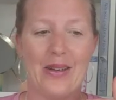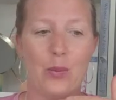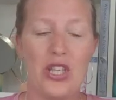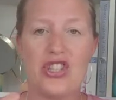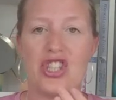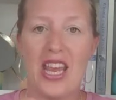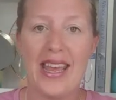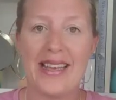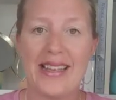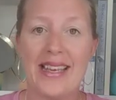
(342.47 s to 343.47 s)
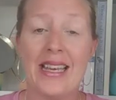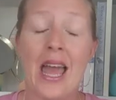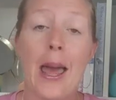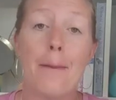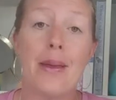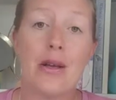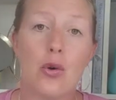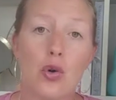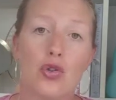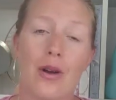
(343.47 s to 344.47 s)
we're shaking
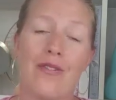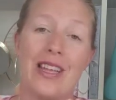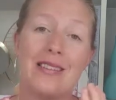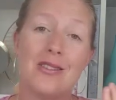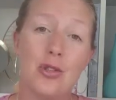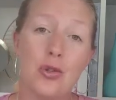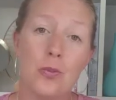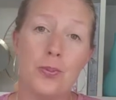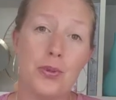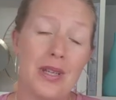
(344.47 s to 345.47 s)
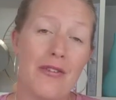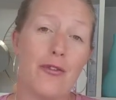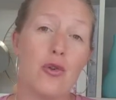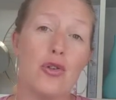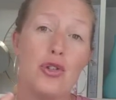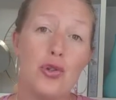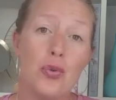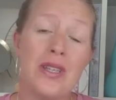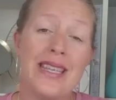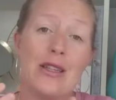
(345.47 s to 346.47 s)
because something's new, beautiful,
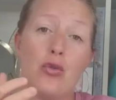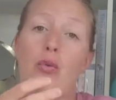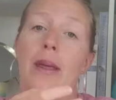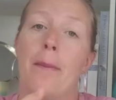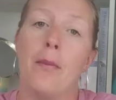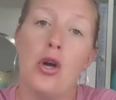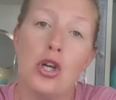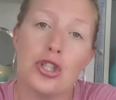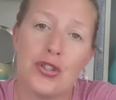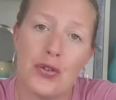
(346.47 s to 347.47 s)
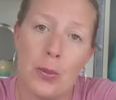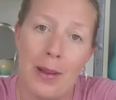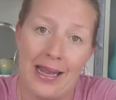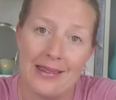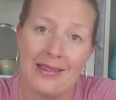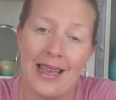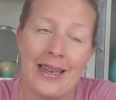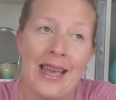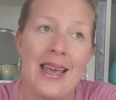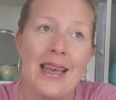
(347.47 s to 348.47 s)
new need to emerge from us.
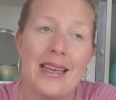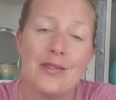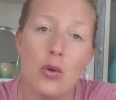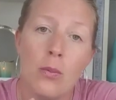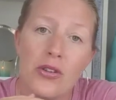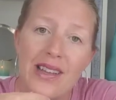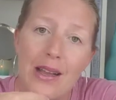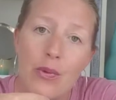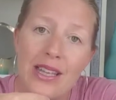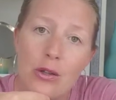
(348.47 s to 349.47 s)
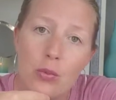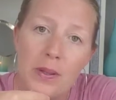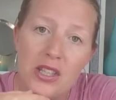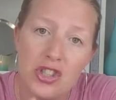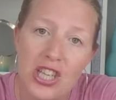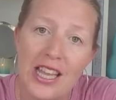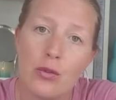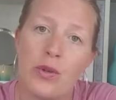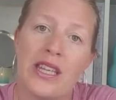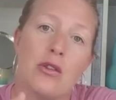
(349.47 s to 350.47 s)
And it's almost like we need to be
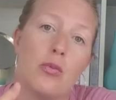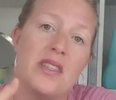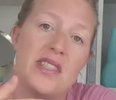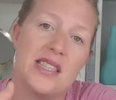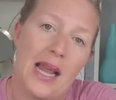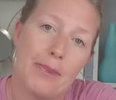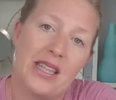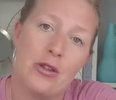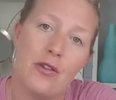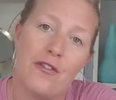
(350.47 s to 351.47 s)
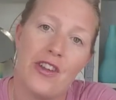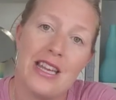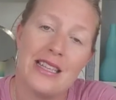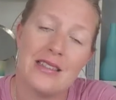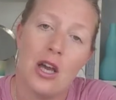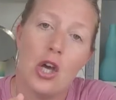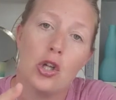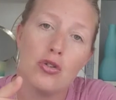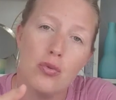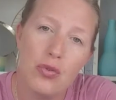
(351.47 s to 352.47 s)
shaken, we need to be slapped in the face
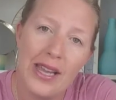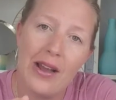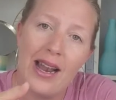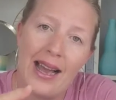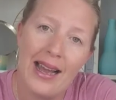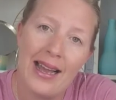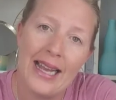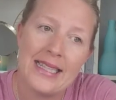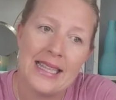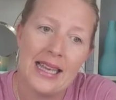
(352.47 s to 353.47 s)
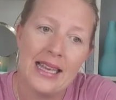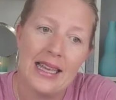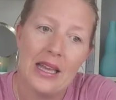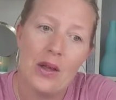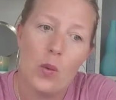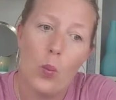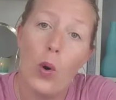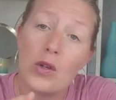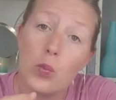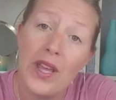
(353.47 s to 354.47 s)
to realize
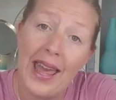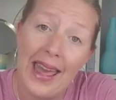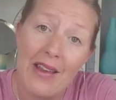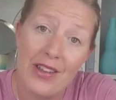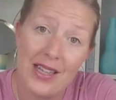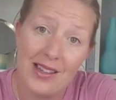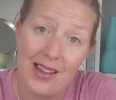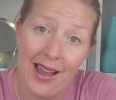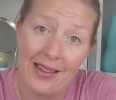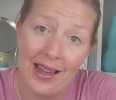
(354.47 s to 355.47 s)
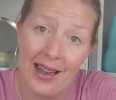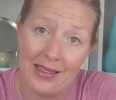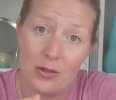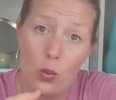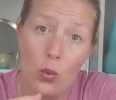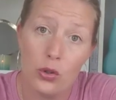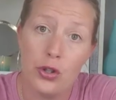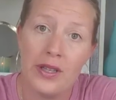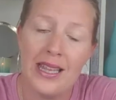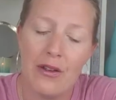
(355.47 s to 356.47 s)
what we have inside us, all
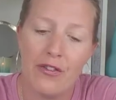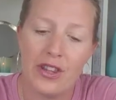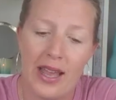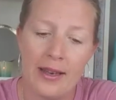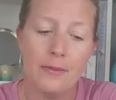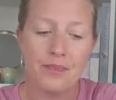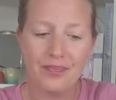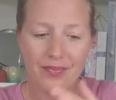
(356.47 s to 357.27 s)
the gift. And